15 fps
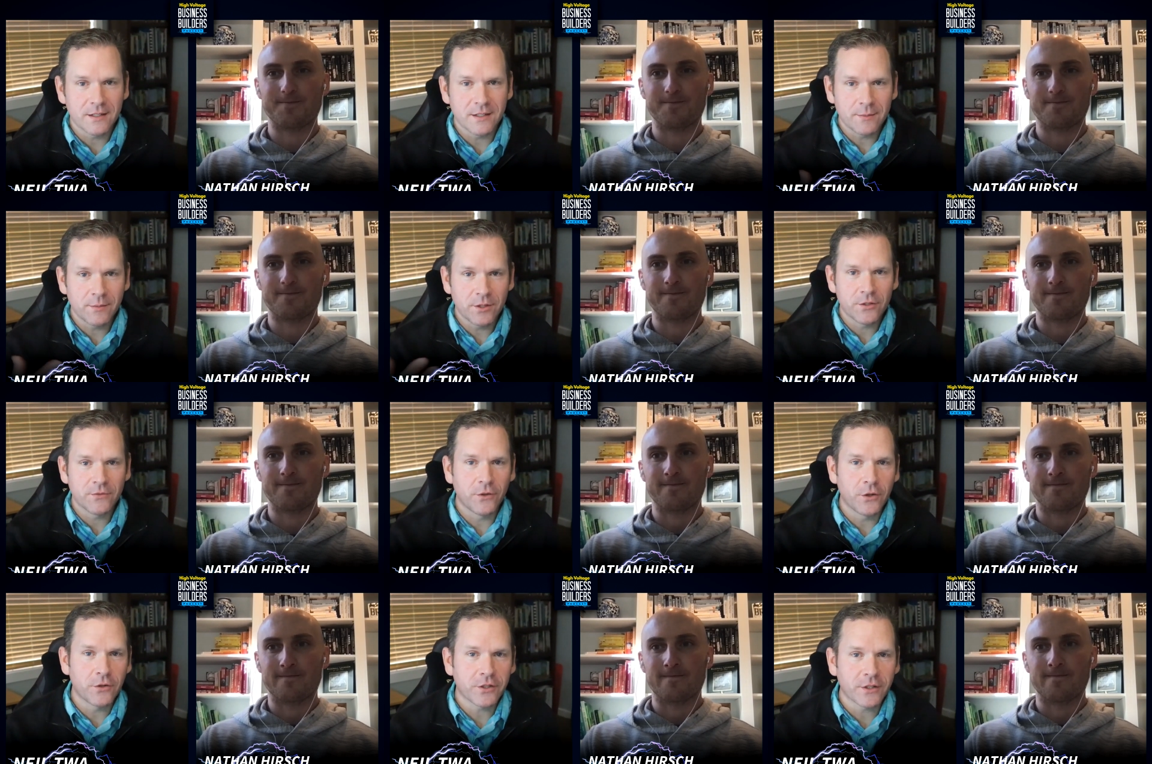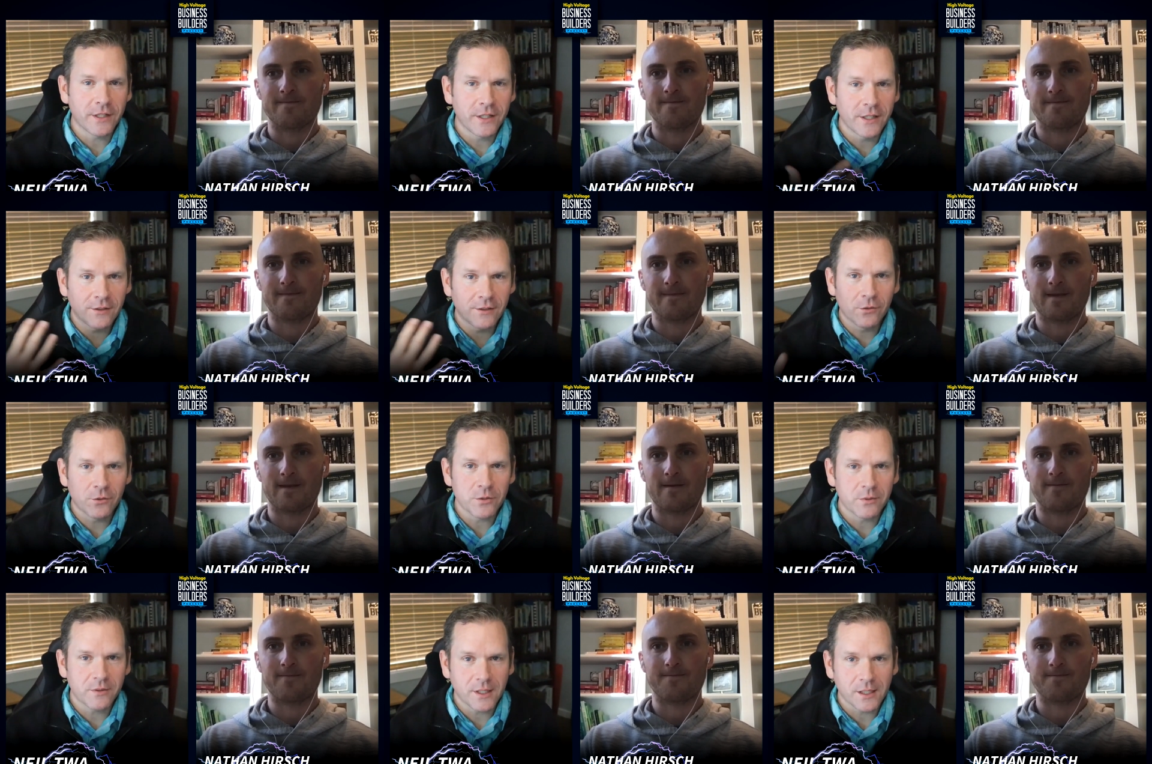Speaker 1: Some of those folks are here. Of course,
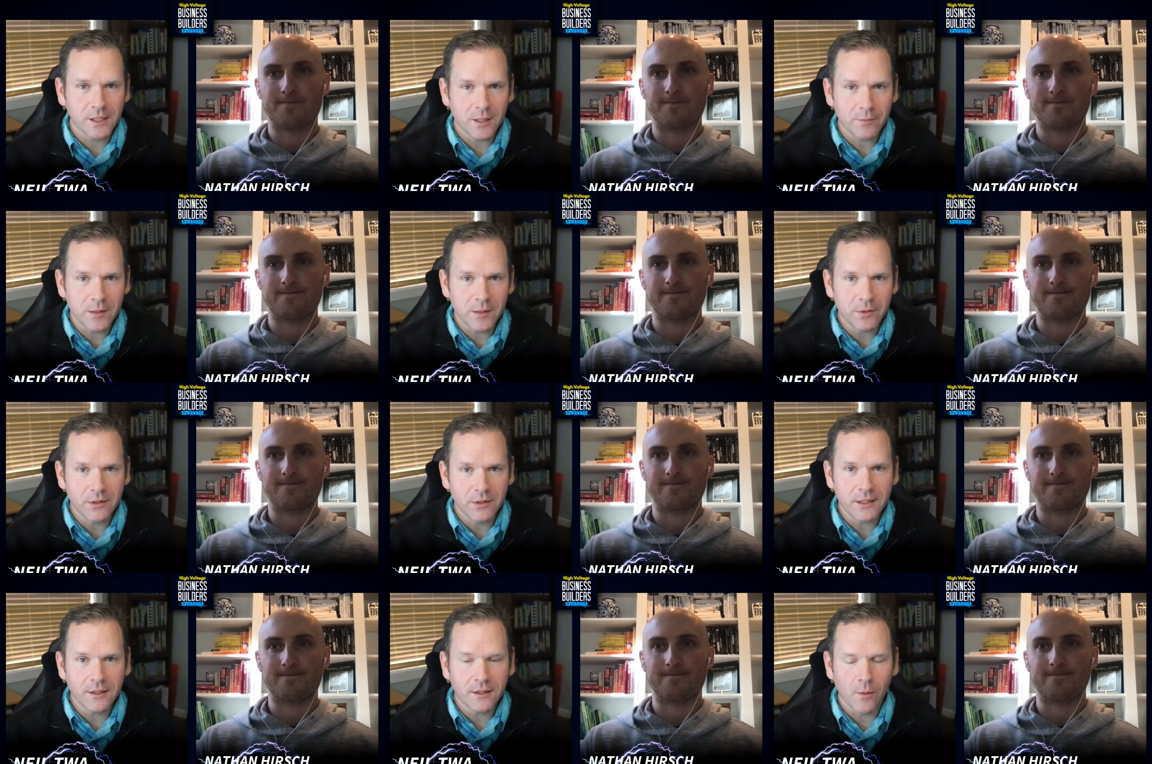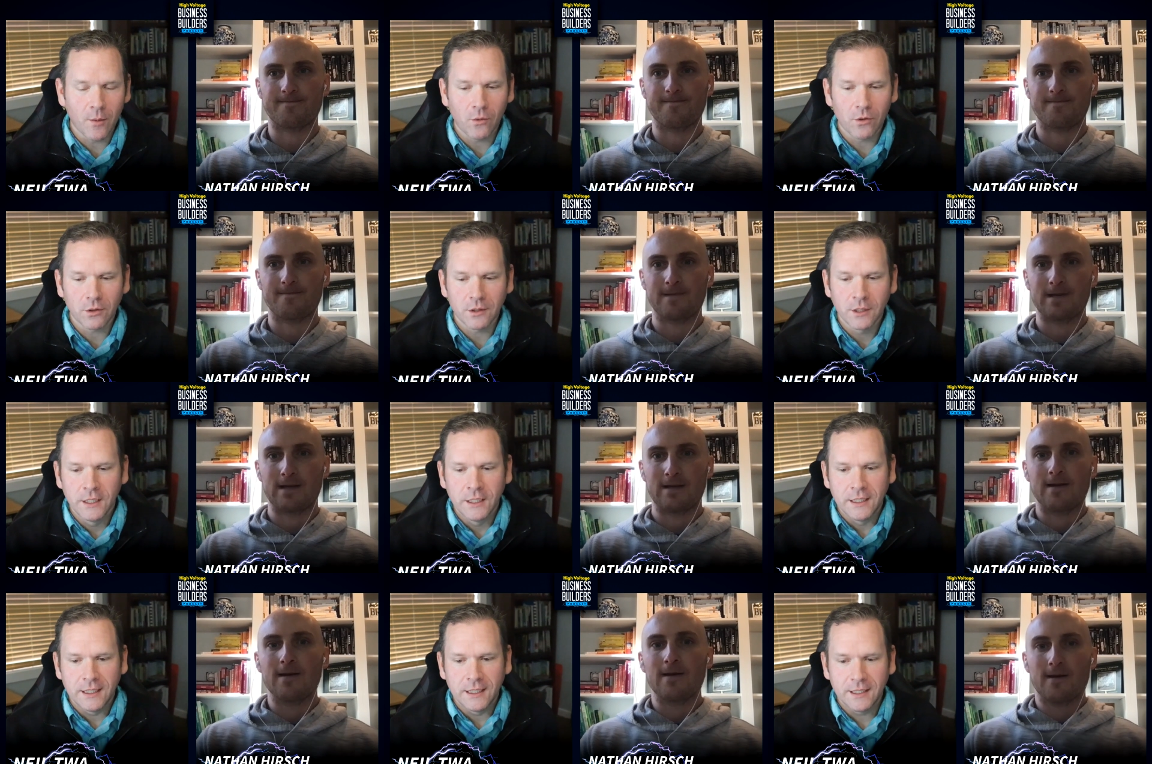we got a lot of people in the ecom world
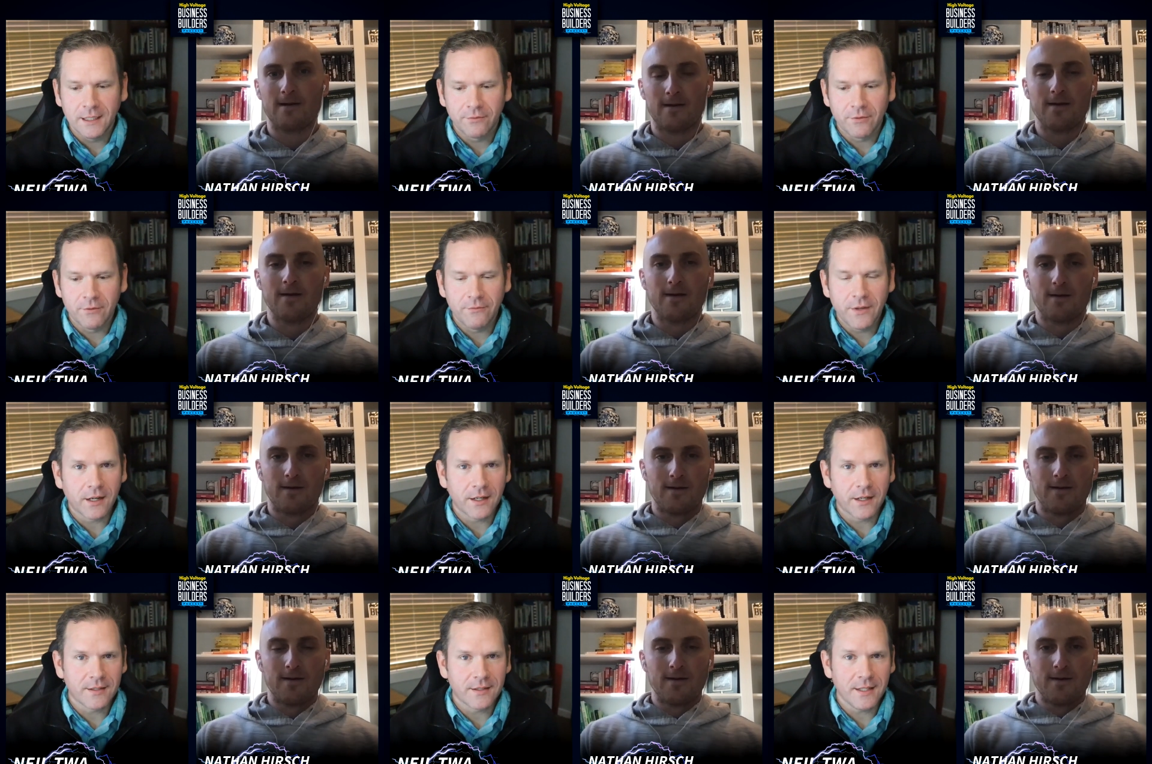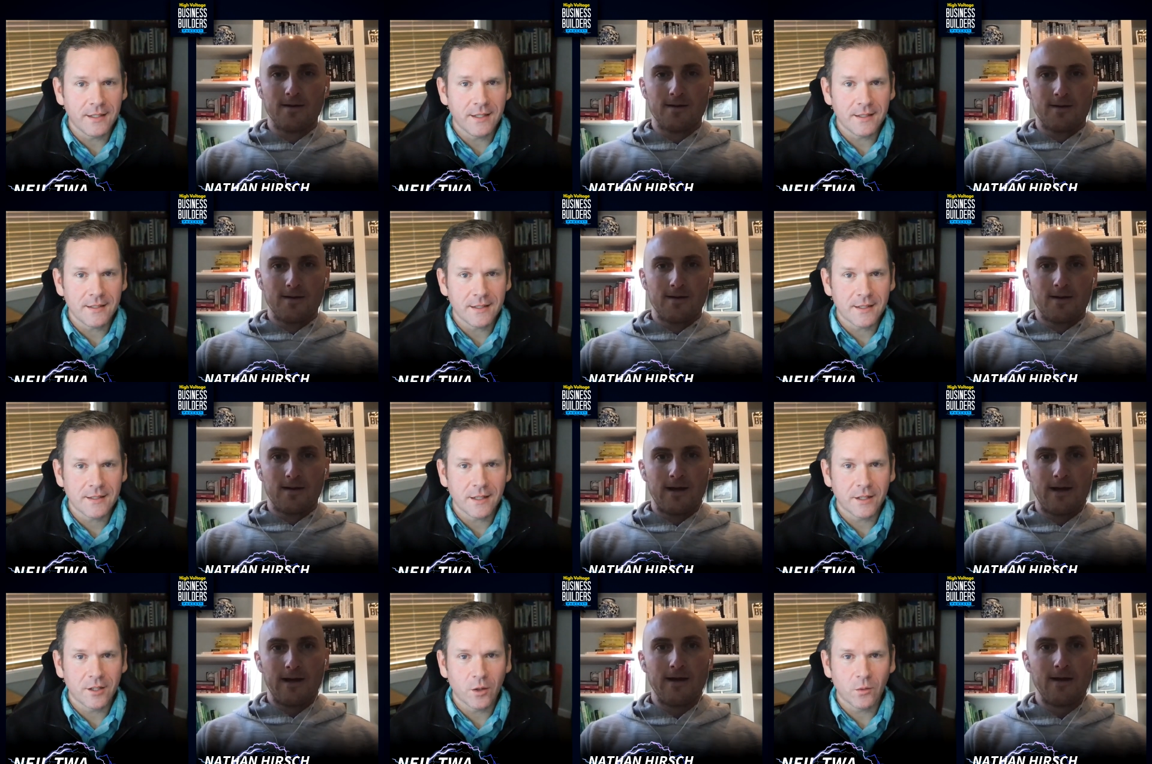uh, from various DTC, et
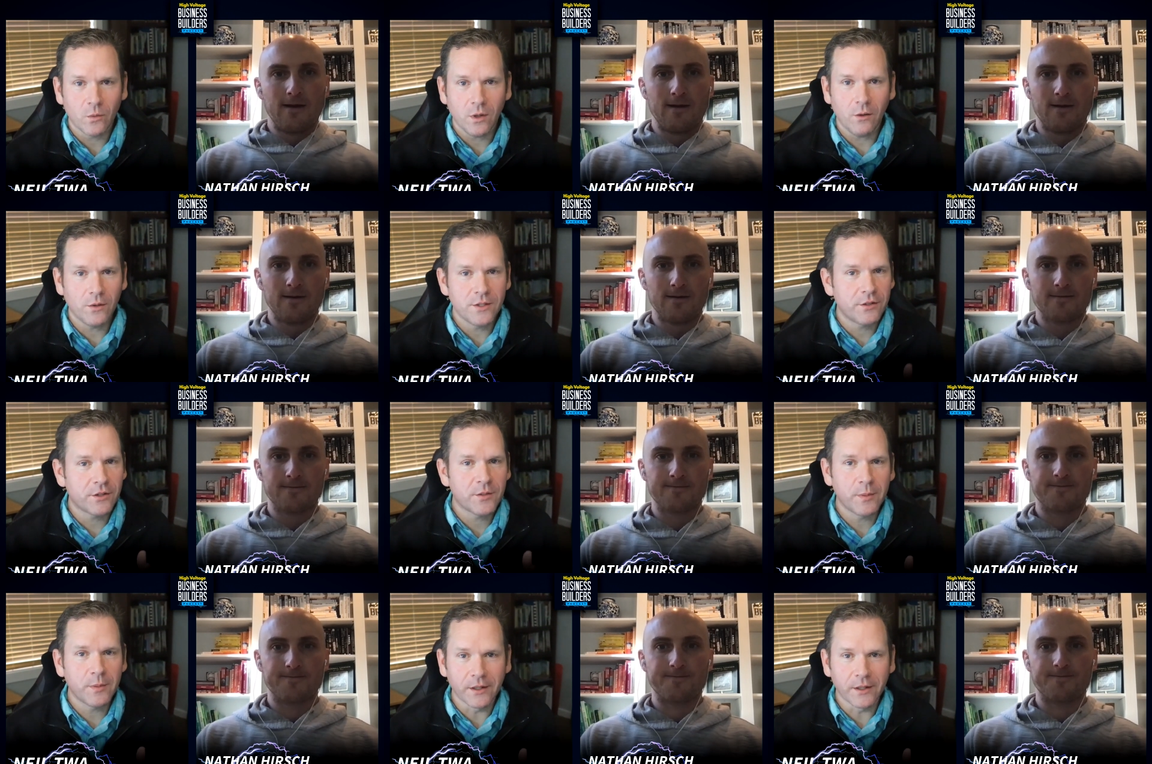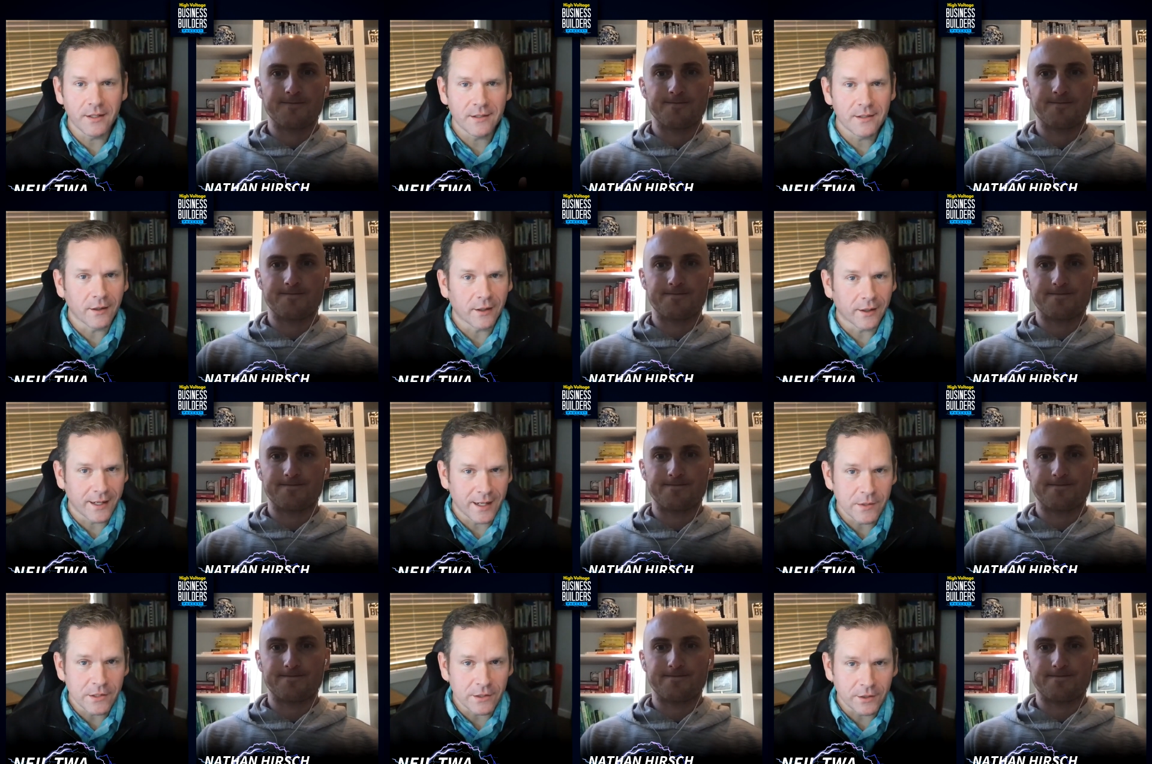cetera. What was your experience selling on
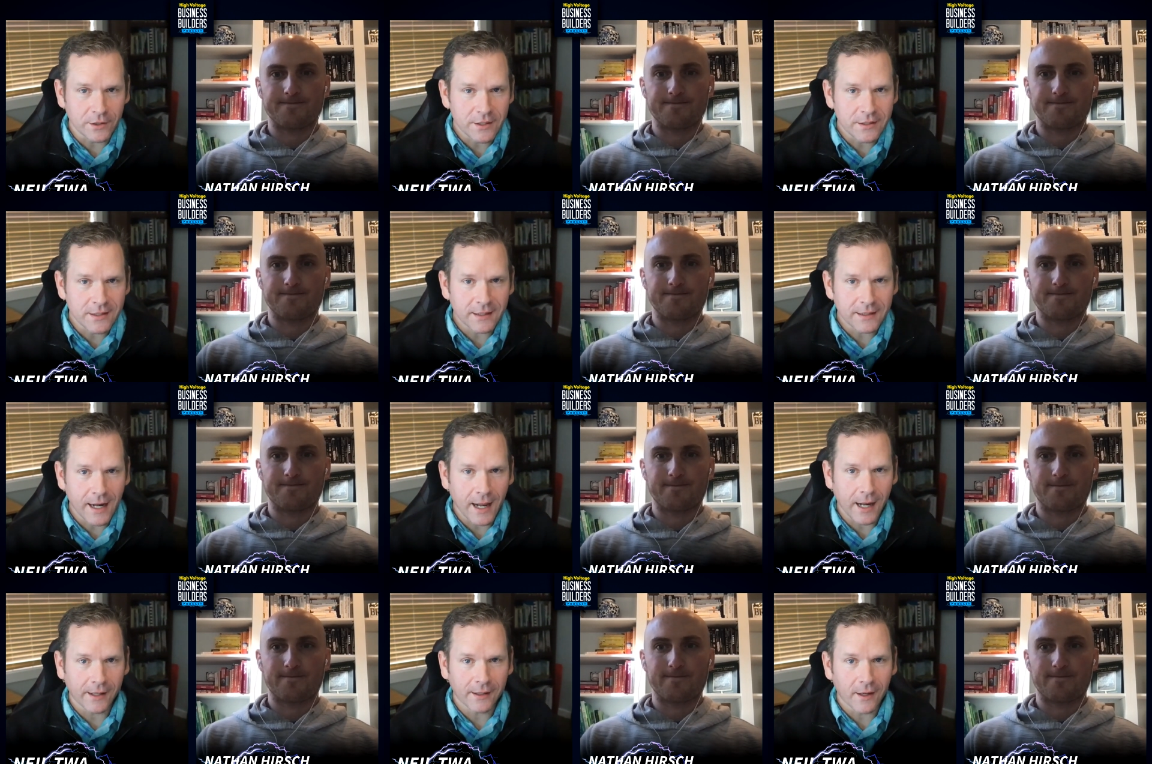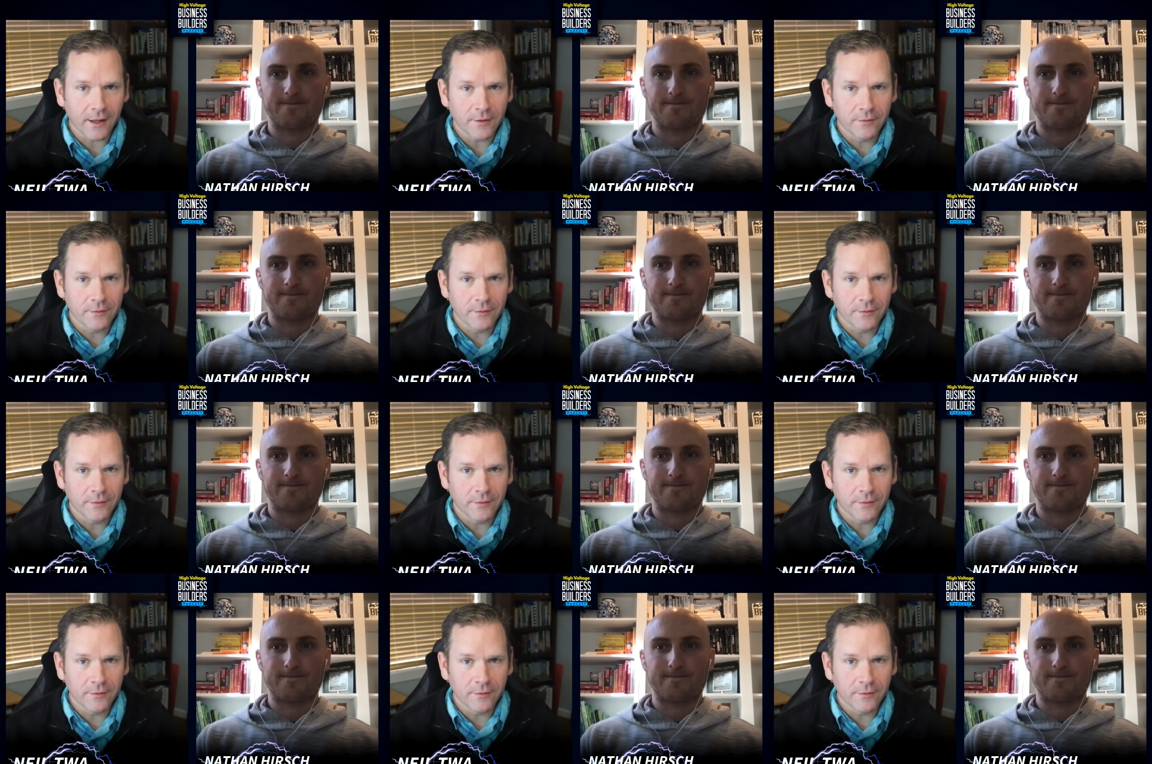Amazon just to get that out of the gate?